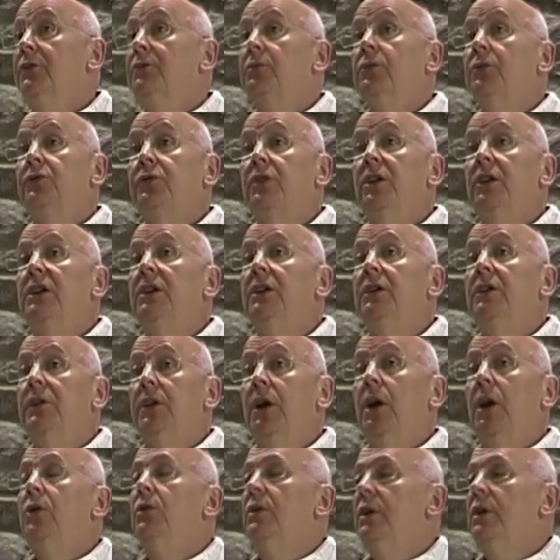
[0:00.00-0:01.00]
this was really
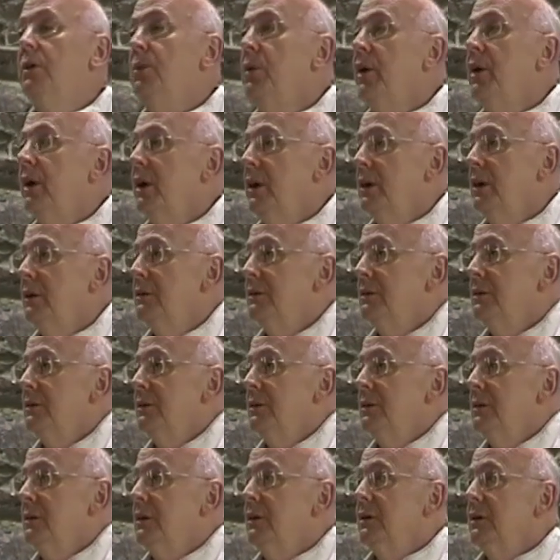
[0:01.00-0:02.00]
the only way
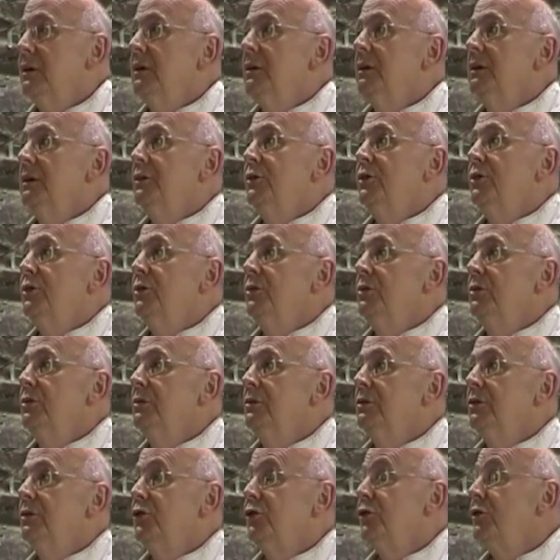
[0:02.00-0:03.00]

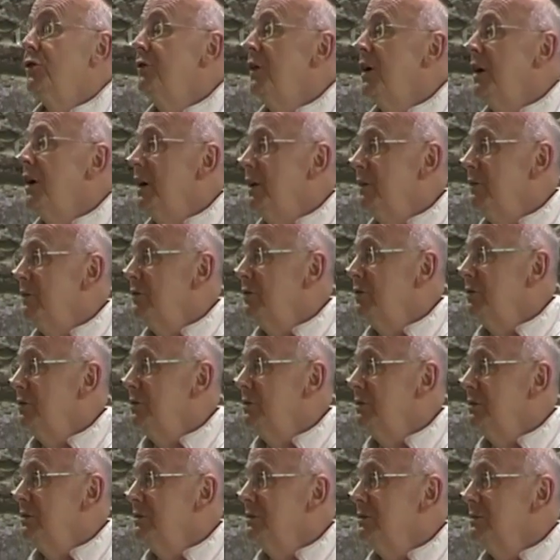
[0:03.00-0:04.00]
to survive.
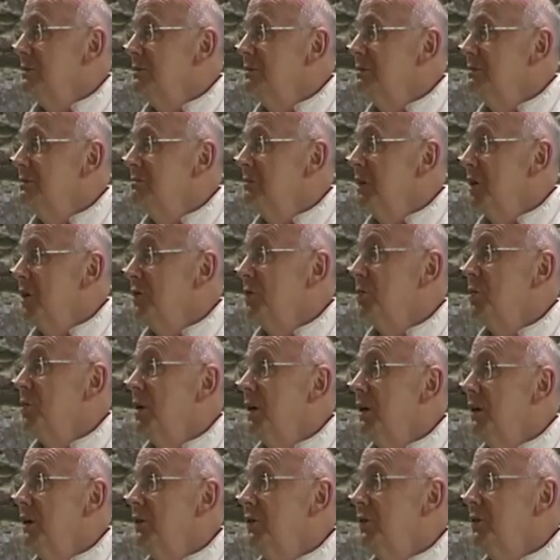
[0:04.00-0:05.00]

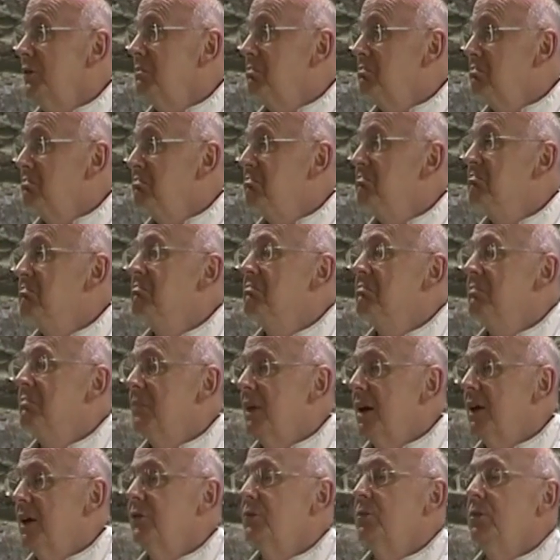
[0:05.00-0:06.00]
Otherwise,
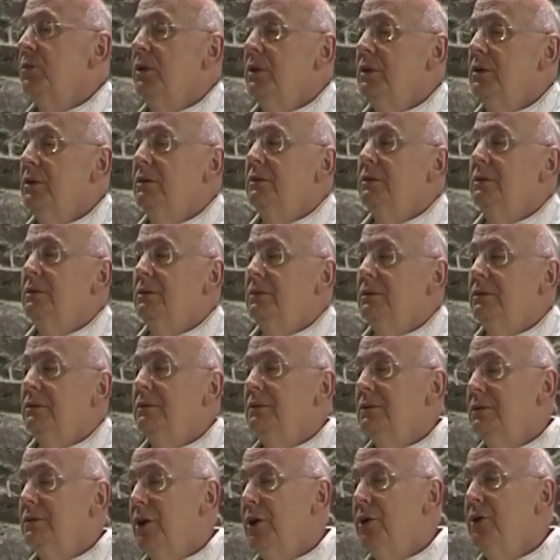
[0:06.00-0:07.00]
as we
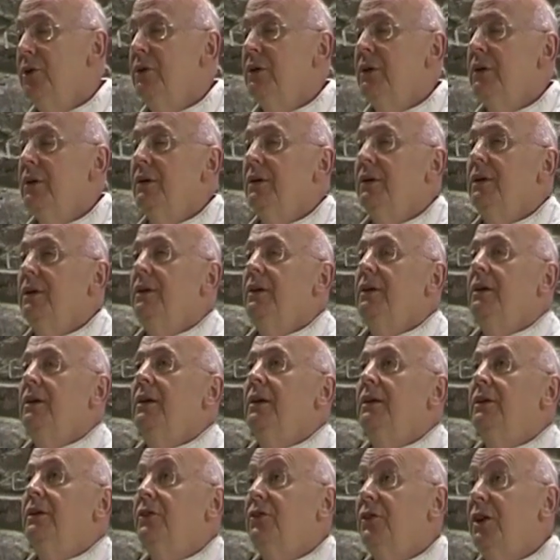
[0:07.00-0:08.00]
know,
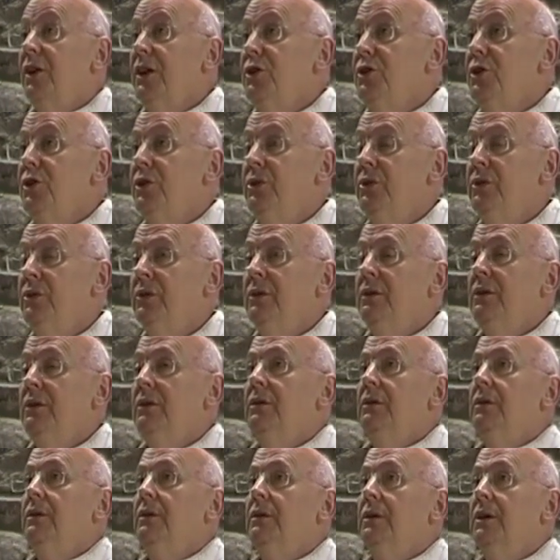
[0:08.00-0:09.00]
as they knew,
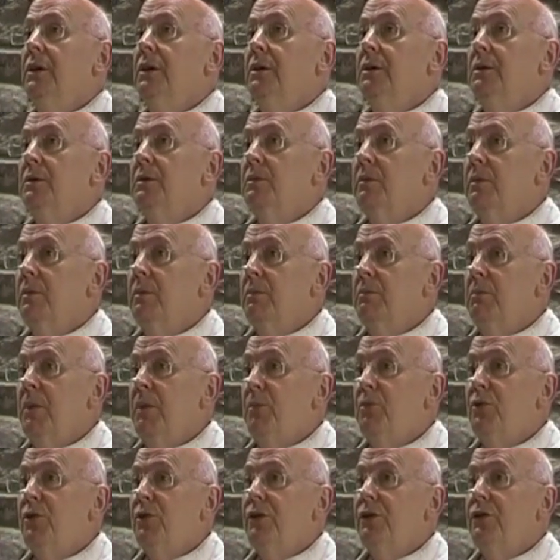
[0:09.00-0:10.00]

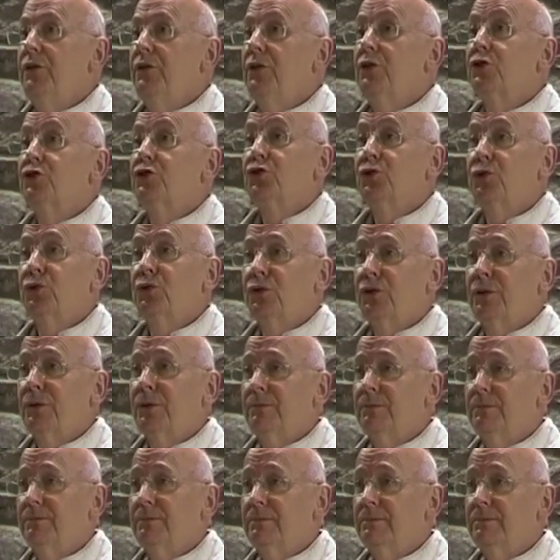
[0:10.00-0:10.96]
memories are short,